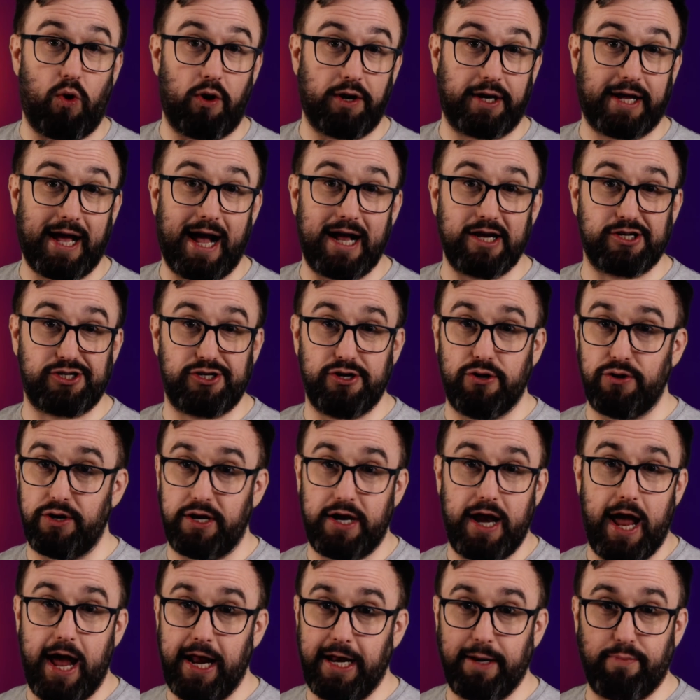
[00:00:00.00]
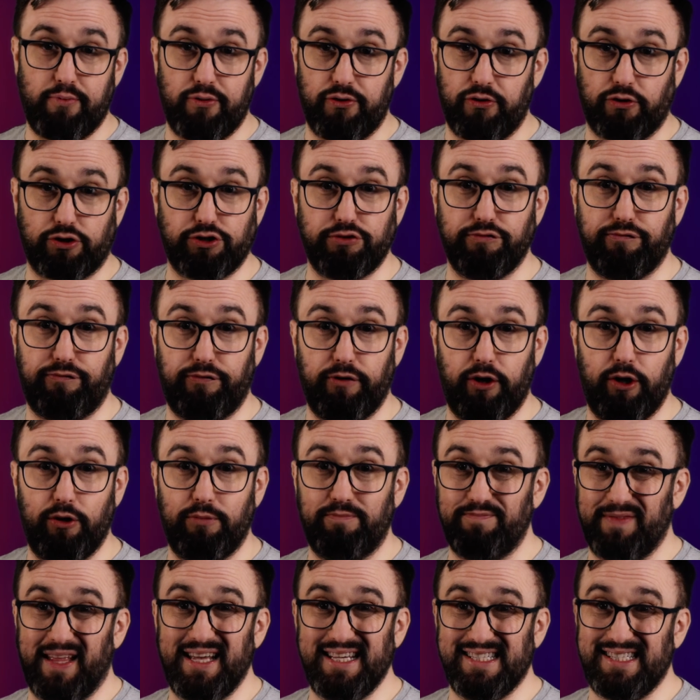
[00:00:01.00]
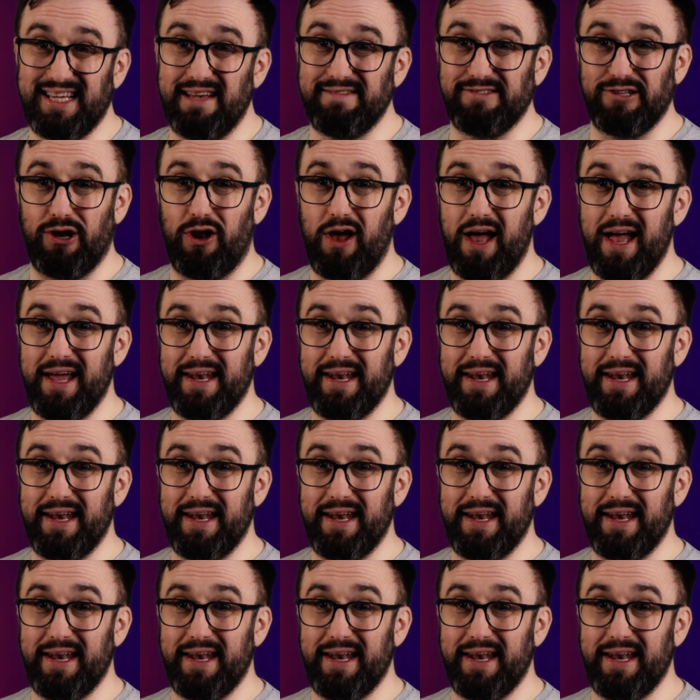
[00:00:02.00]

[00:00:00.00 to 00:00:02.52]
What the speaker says: one catch node in any production flow. It saves a lot of